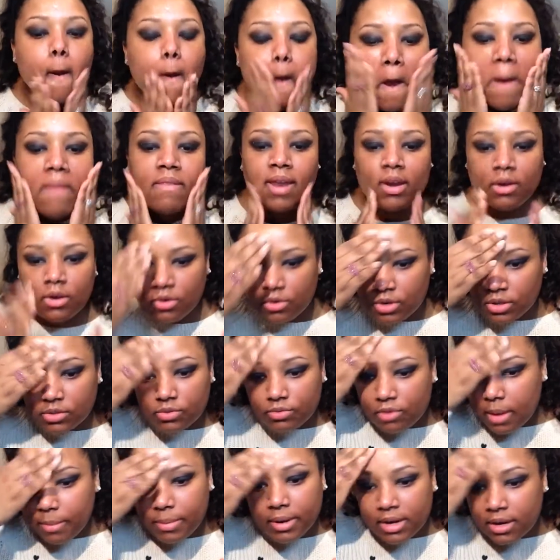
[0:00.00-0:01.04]
And then you just
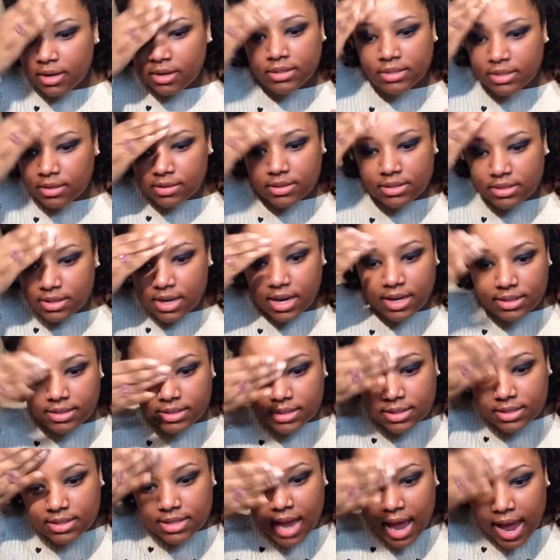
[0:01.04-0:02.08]
rub it in until it's nice
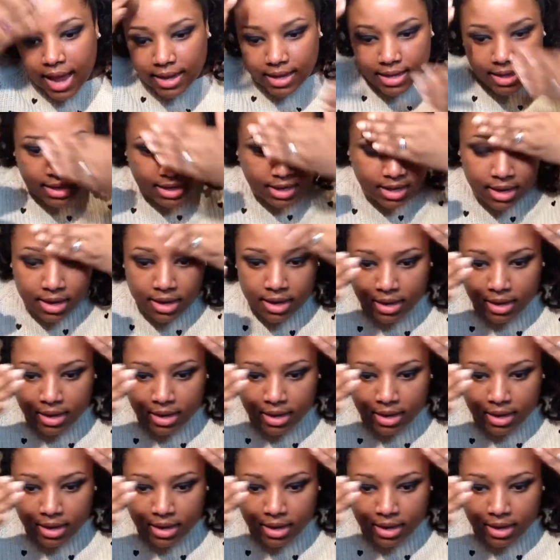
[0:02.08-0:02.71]
and tacky.